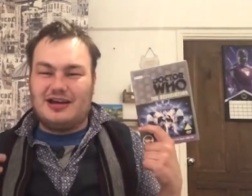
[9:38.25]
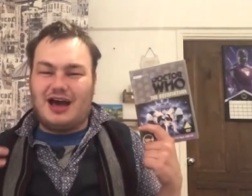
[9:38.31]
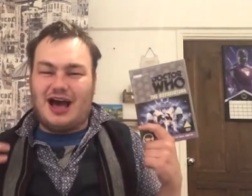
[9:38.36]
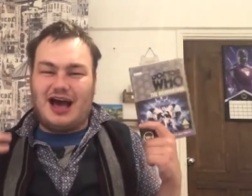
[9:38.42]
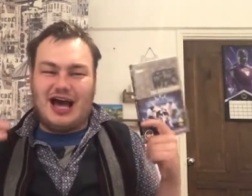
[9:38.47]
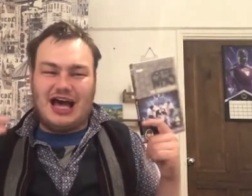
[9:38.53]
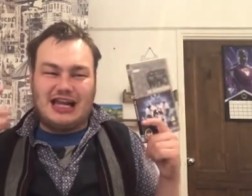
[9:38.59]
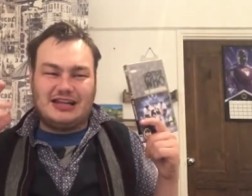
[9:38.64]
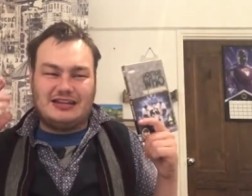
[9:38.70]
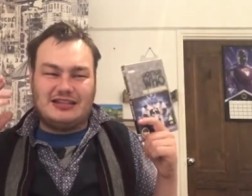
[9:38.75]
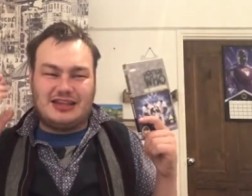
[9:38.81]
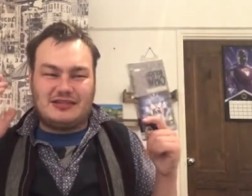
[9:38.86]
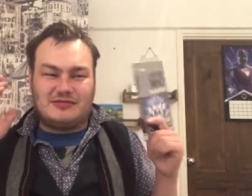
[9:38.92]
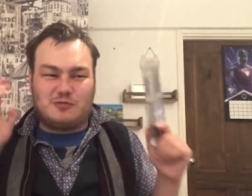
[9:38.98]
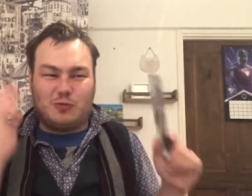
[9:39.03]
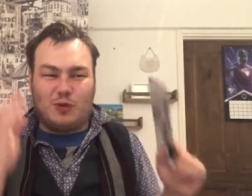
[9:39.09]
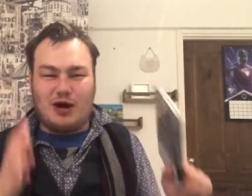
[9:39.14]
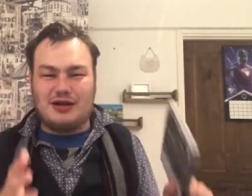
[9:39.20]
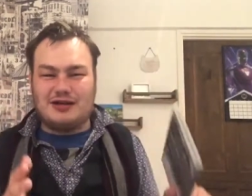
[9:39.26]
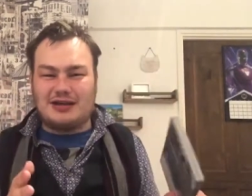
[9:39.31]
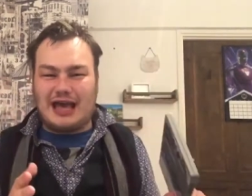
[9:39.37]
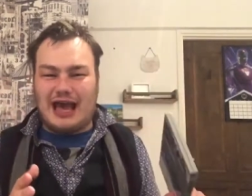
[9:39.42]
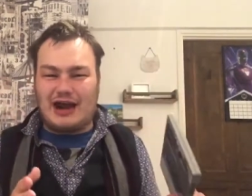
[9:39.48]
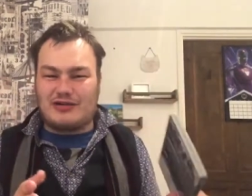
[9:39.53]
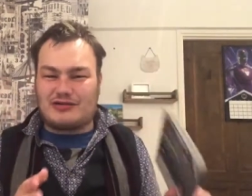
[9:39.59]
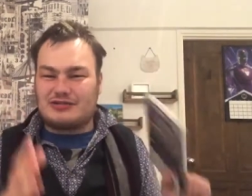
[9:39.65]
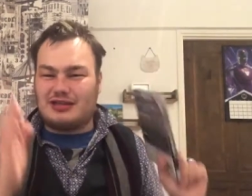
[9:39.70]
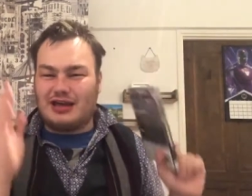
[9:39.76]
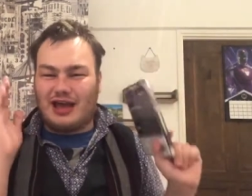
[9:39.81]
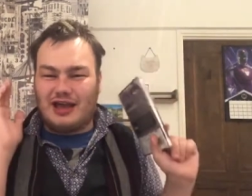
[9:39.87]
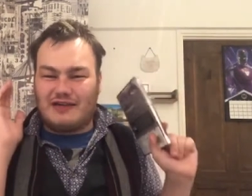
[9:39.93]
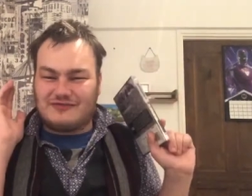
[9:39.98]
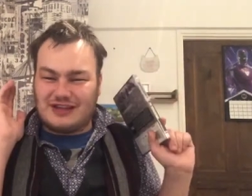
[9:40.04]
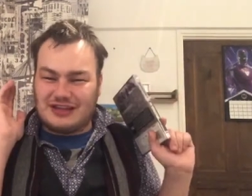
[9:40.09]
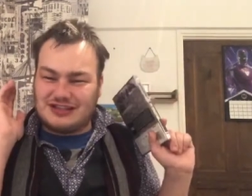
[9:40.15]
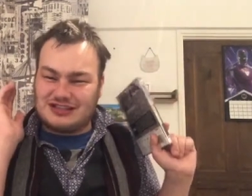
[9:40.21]
And this one character,
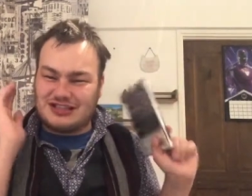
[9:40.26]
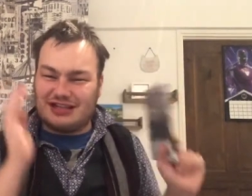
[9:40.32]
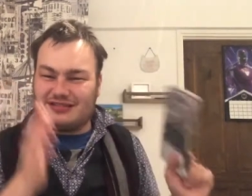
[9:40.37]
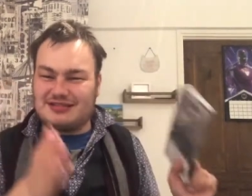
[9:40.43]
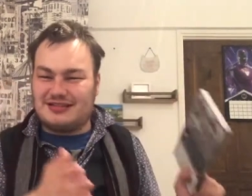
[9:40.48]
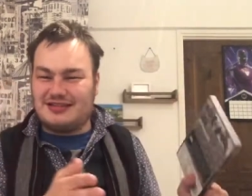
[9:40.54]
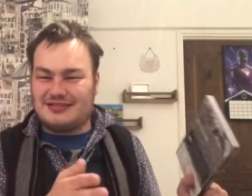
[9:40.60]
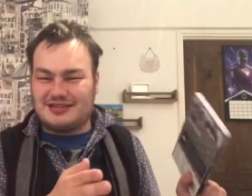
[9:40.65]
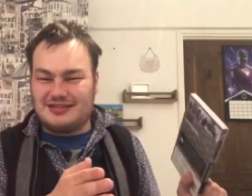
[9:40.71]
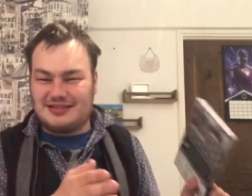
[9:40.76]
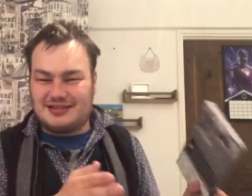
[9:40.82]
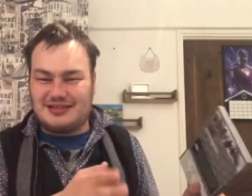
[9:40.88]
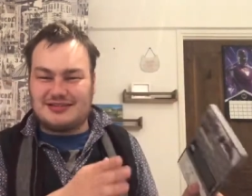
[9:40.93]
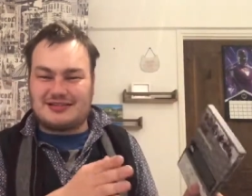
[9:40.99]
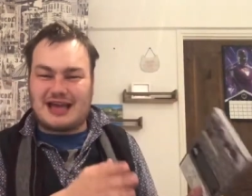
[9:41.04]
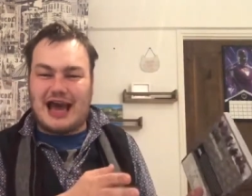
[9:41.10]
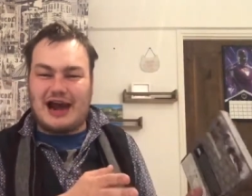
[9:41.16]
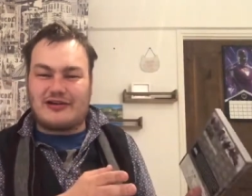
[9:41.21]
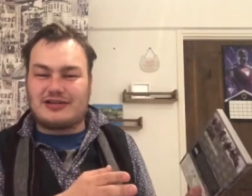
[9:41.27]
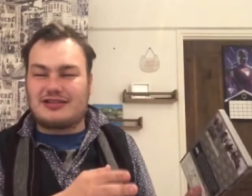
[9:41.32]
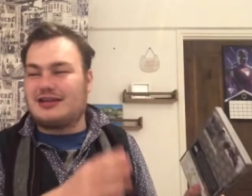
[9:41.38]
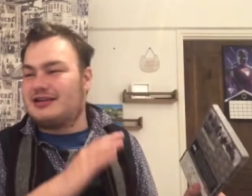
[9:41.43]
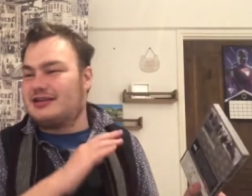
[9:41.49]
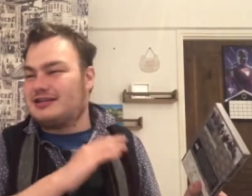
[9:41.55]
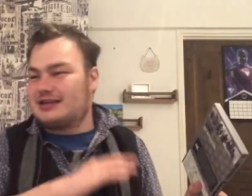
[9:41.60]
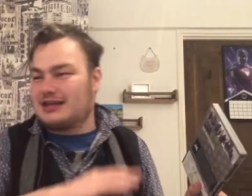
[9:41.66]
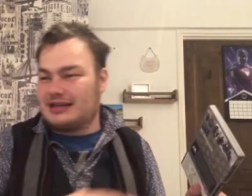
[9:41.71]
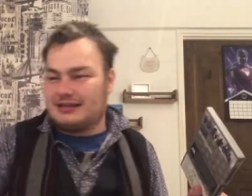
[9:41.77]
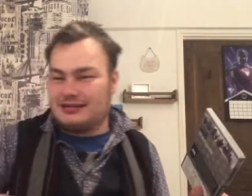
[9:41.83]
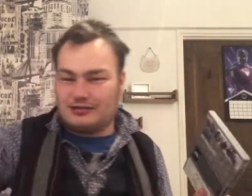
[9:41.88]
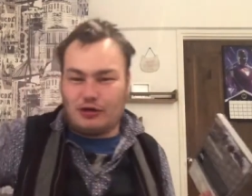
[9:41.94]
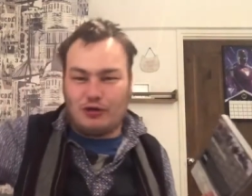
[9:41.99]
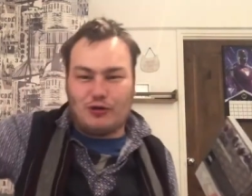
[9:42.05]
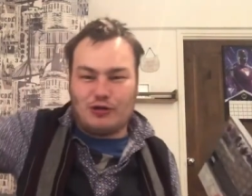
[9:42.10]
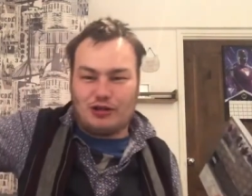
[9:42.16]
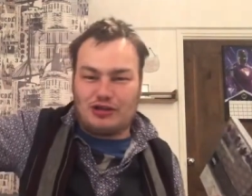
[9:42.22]
if they just listened to this character and killed
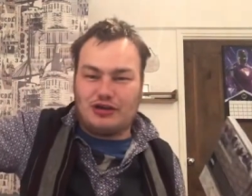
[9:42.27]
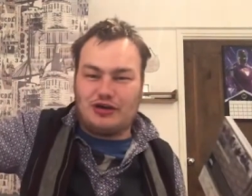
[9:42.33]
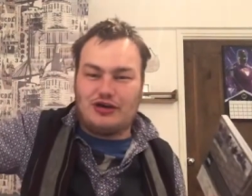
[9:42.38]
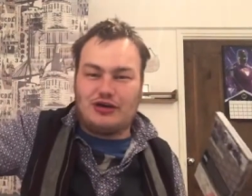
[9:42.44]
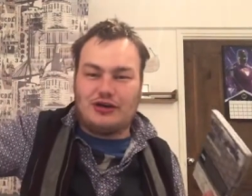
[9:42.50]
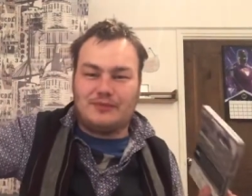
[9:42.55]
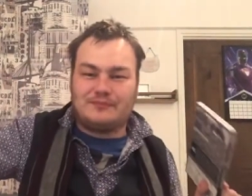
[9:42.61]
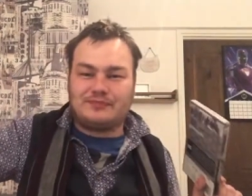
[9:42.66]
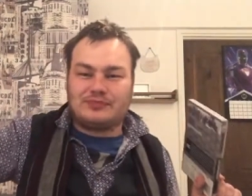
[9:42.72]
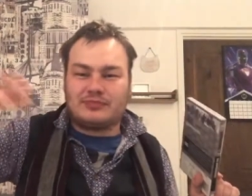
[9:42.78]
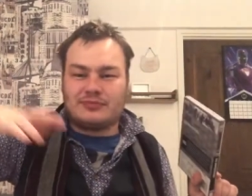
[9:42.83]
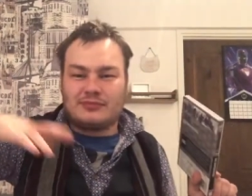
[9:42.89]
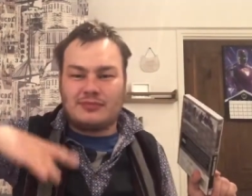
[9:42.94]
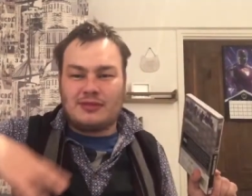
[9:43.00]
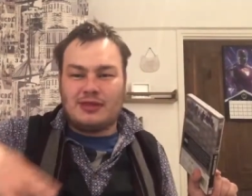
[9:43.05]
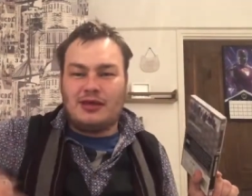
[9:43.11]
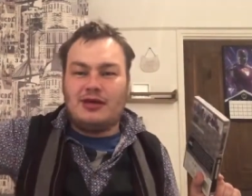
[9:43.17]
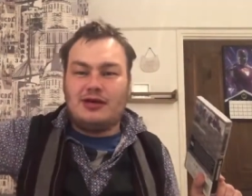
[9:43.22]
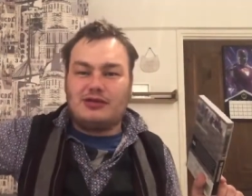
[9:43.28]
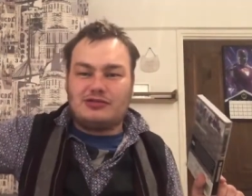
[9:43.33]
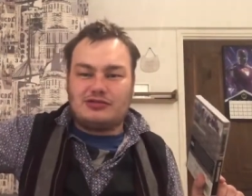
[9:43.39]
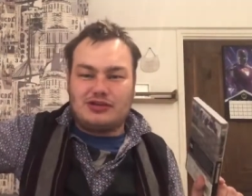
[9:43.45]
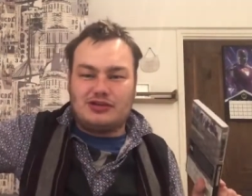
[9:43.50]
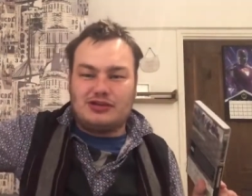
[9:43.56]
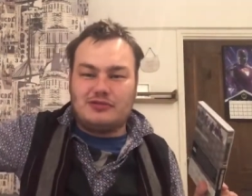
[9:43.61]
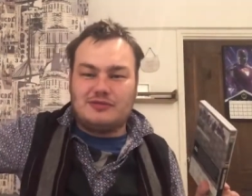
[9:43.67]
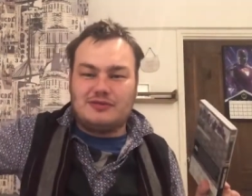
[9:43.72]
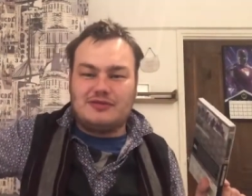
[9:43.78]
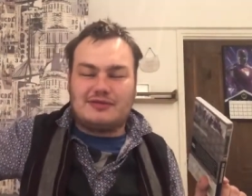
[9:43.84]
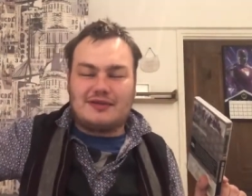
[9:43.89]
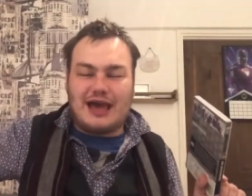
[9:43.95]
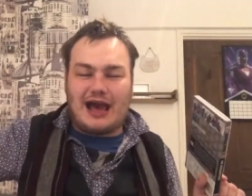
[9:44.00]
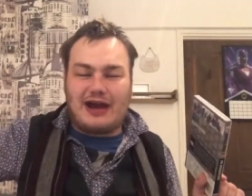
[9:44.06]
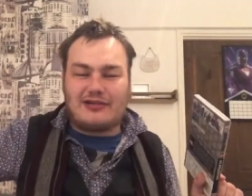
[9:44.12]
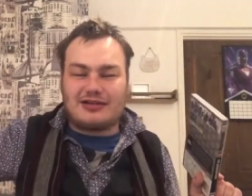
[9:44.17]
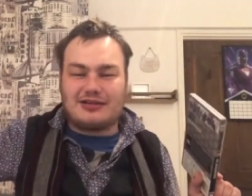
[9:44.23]
all the humans'
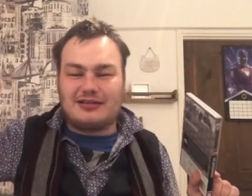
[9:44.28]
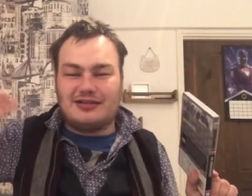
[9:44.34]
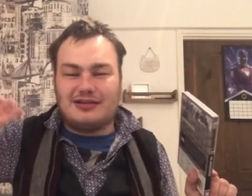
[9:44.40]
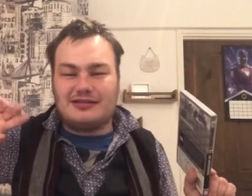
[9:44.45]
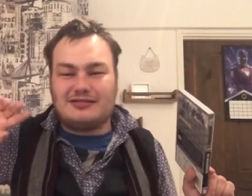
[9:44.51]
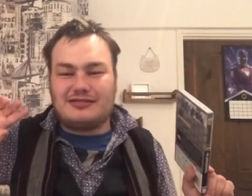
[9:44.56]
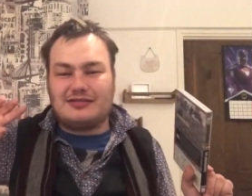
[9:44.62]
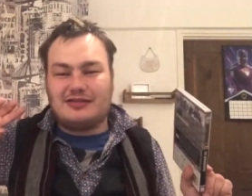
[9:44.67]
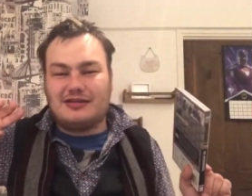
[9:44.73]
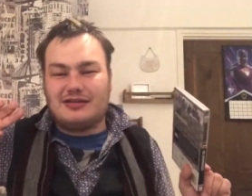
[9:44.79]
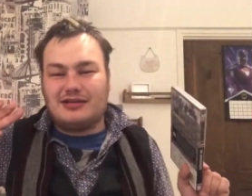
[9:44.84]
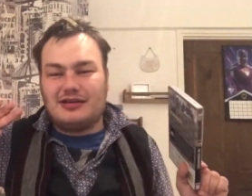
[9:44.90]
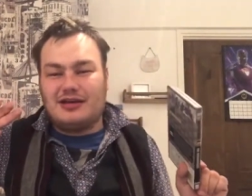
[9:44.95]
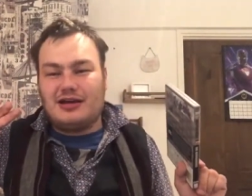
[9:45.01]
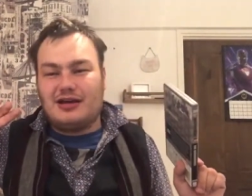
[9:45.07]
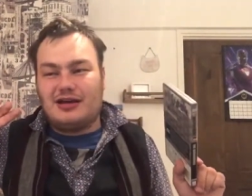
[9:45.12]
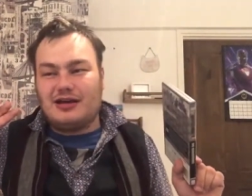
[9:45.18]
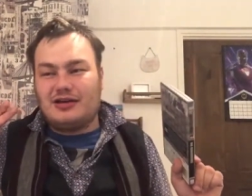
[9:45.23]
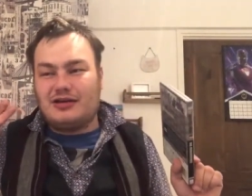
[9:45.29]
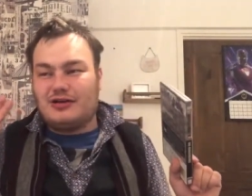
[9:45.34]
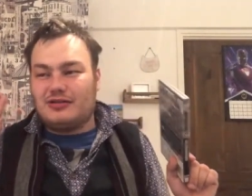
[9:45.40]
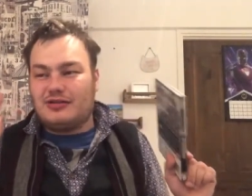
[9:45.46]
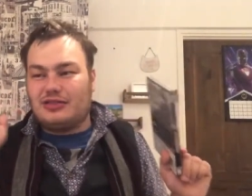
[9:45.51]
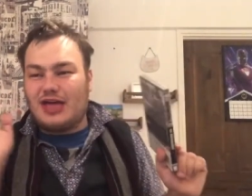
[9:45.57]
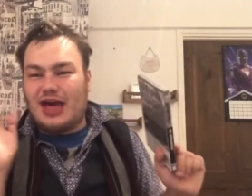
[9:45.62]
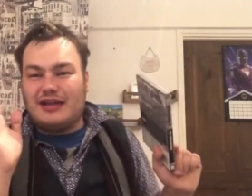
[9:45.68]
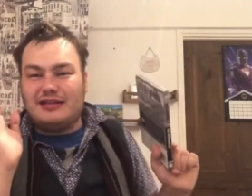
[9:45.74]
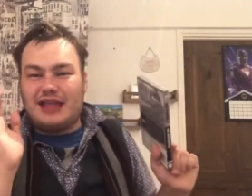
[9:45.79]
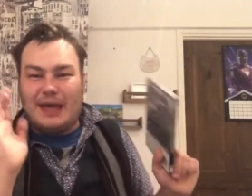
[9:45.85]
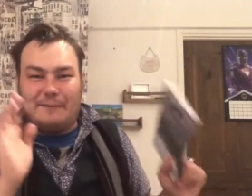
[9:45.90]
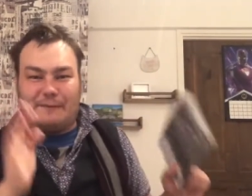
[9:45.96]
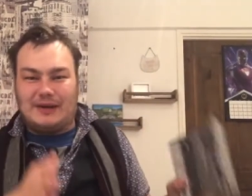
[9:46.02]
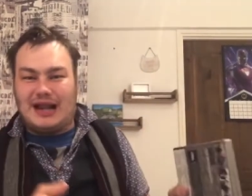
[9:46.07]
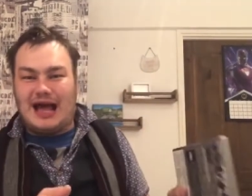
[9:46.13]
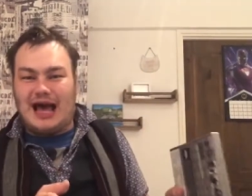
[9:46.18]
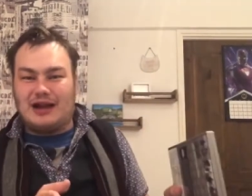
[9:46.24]
characters, then their
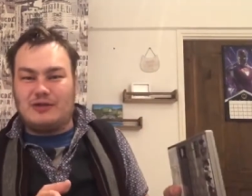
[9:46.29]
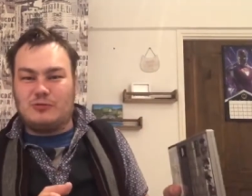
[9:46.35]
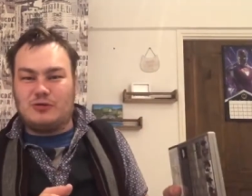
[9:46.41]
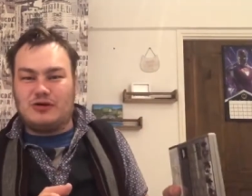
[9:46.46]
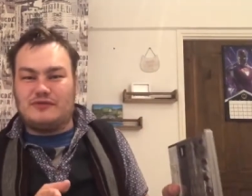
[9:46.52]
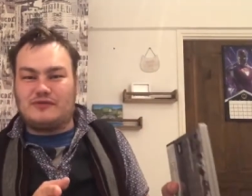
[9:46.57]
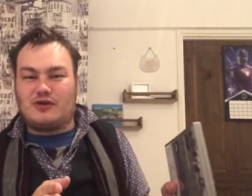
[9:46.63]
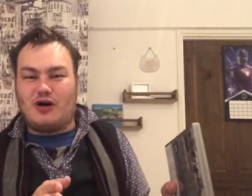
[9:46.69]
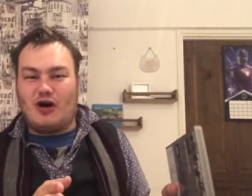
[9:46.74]
plan would have